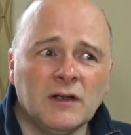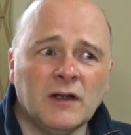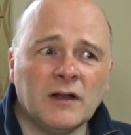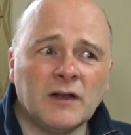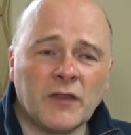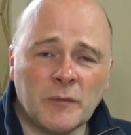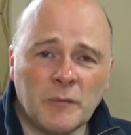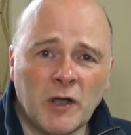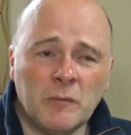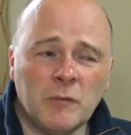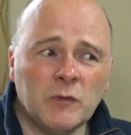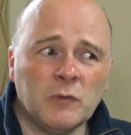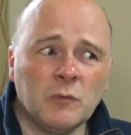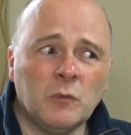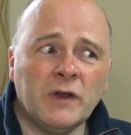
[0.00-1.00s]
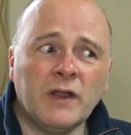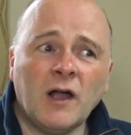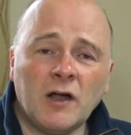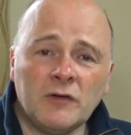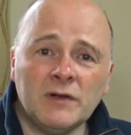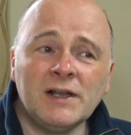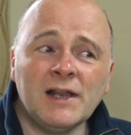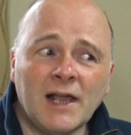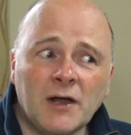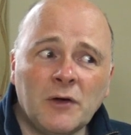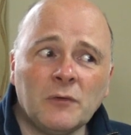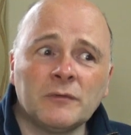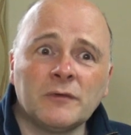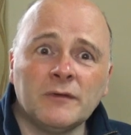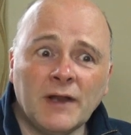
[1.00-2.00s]
and at the moment we are
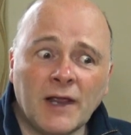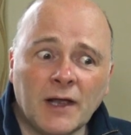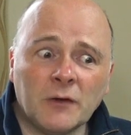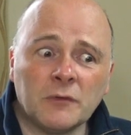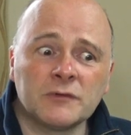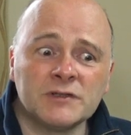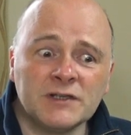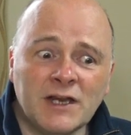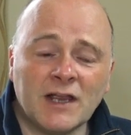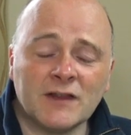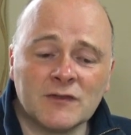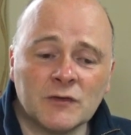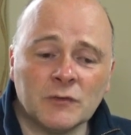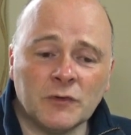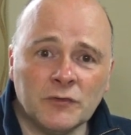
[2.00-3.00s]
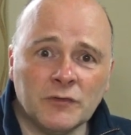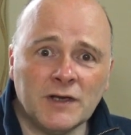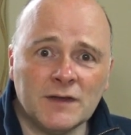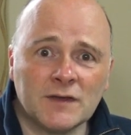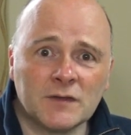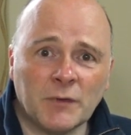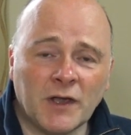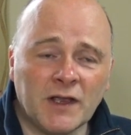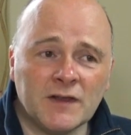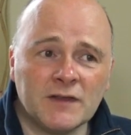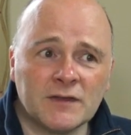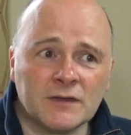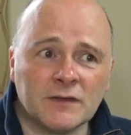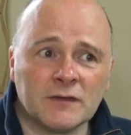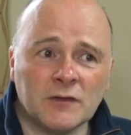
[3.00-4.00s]
allowed now to get to a green
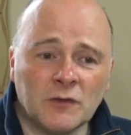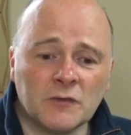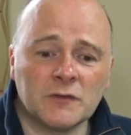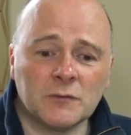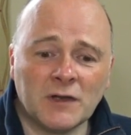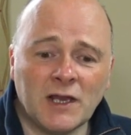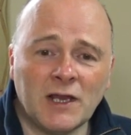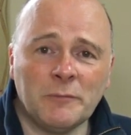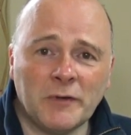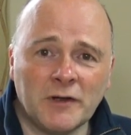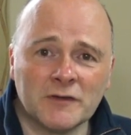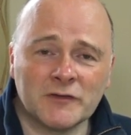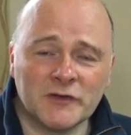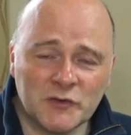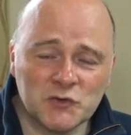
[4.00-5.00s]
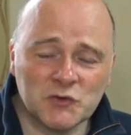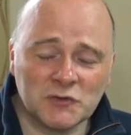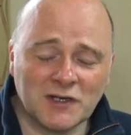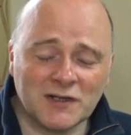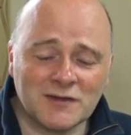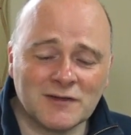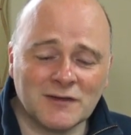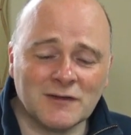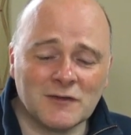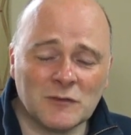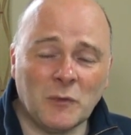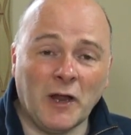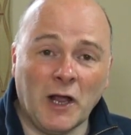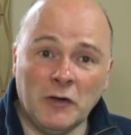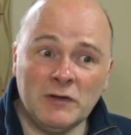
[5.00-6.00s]
space, as long as we keep our social distance,
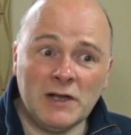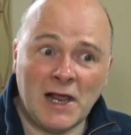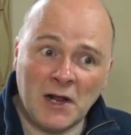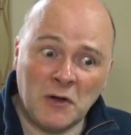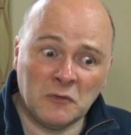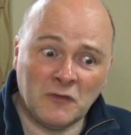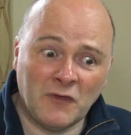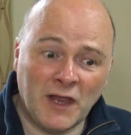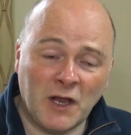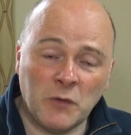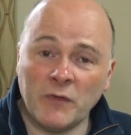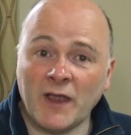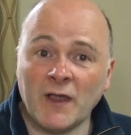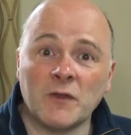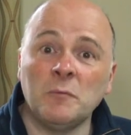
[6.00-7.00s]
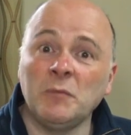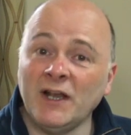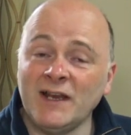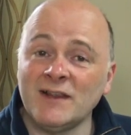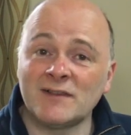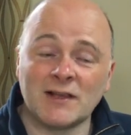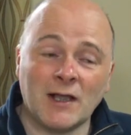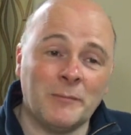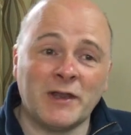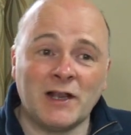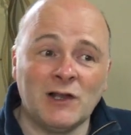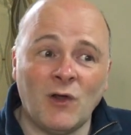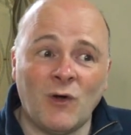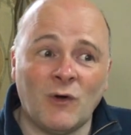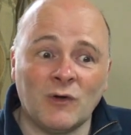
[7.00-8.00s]
we are allowed there without the police coming
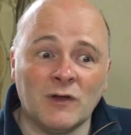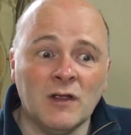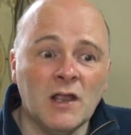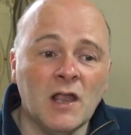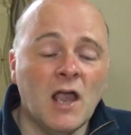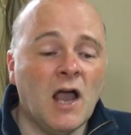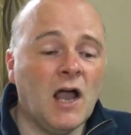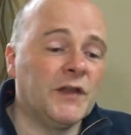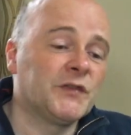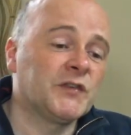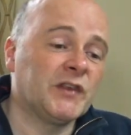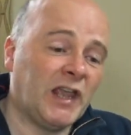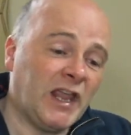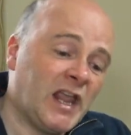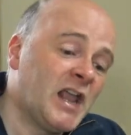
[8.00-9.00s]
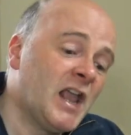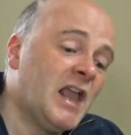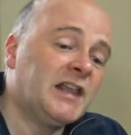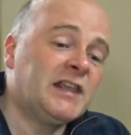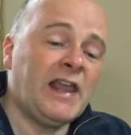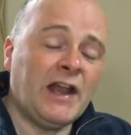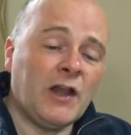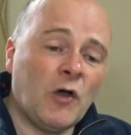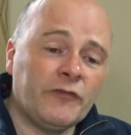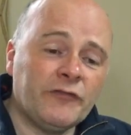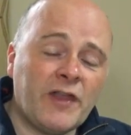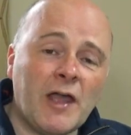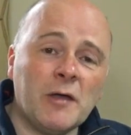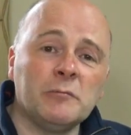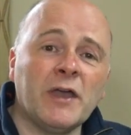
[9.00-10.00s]
along and saying, get off
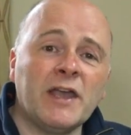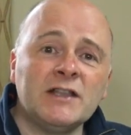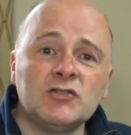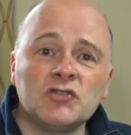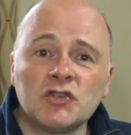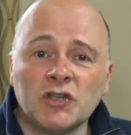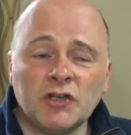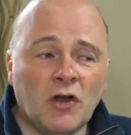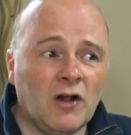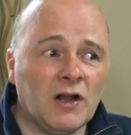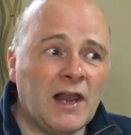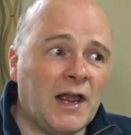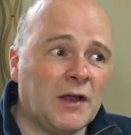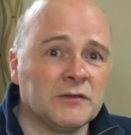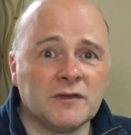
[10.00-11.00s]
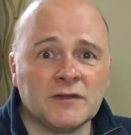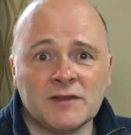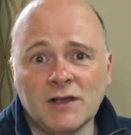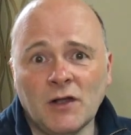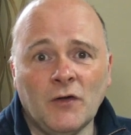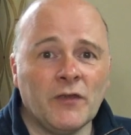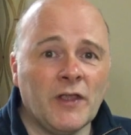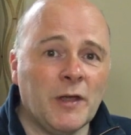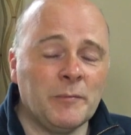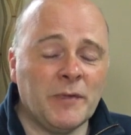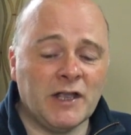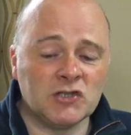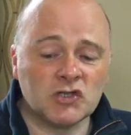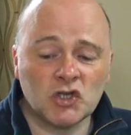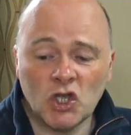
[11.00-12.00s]
that bench, you're not allowed to sit on that
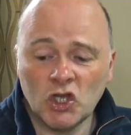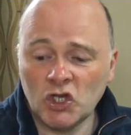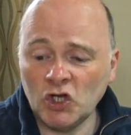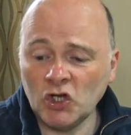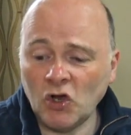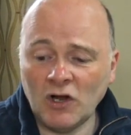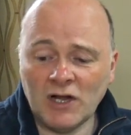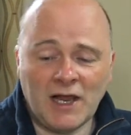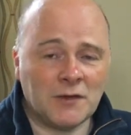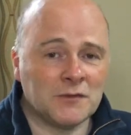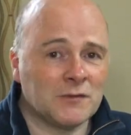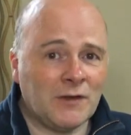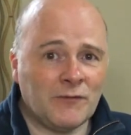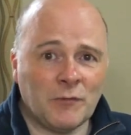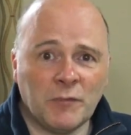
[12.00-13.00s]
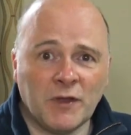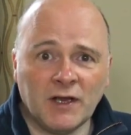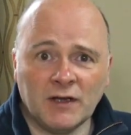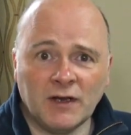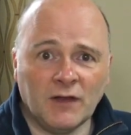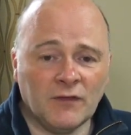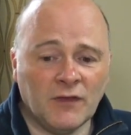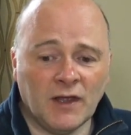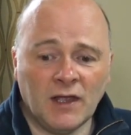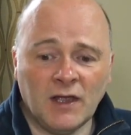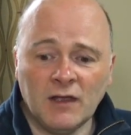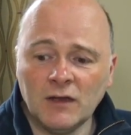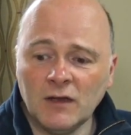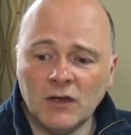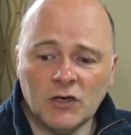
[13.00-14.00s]
bench, you're not allowed to have a picnic
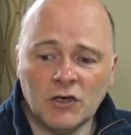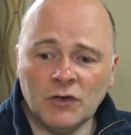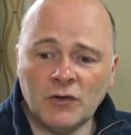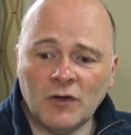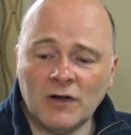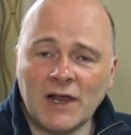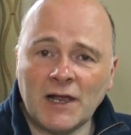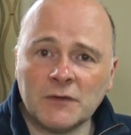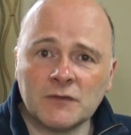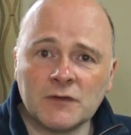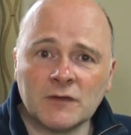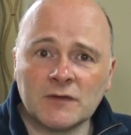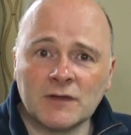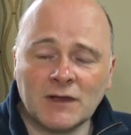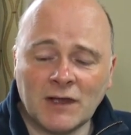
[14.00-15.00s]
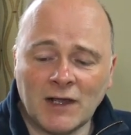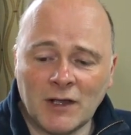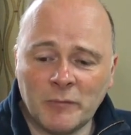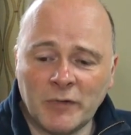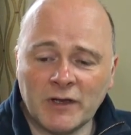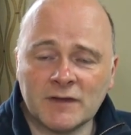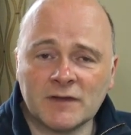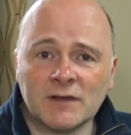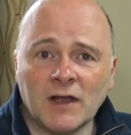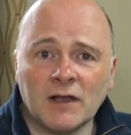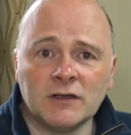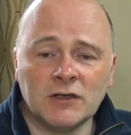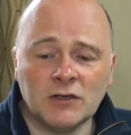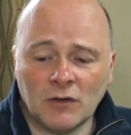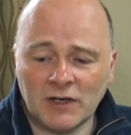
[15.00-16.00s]
there, you're not allowed to get a bit of
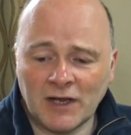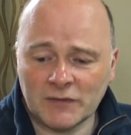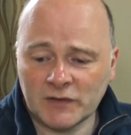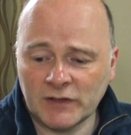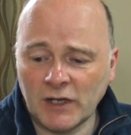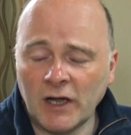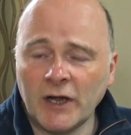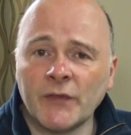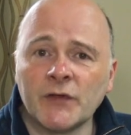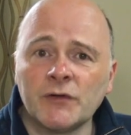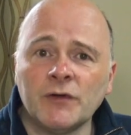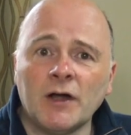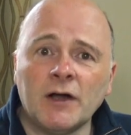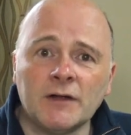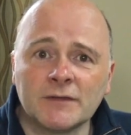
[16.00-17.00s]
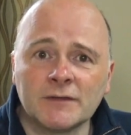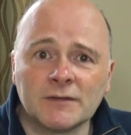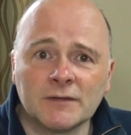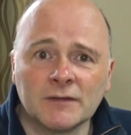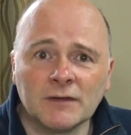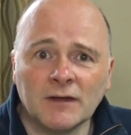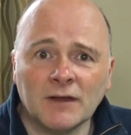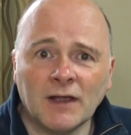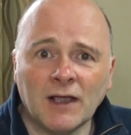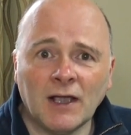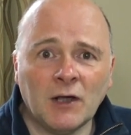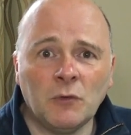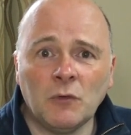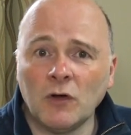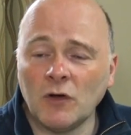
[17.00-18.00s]
sun, you're not allowed to lie on the grass.
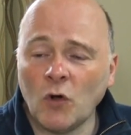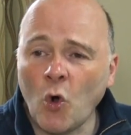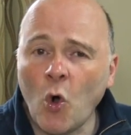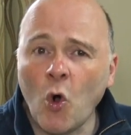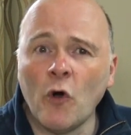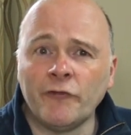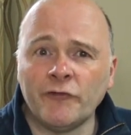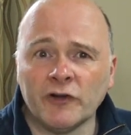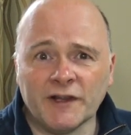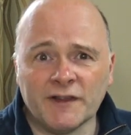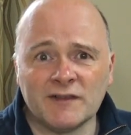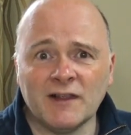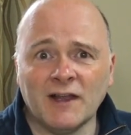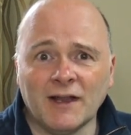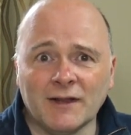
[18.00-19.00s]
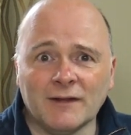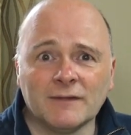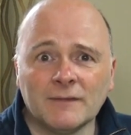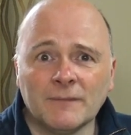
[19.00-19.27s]
How awful is that?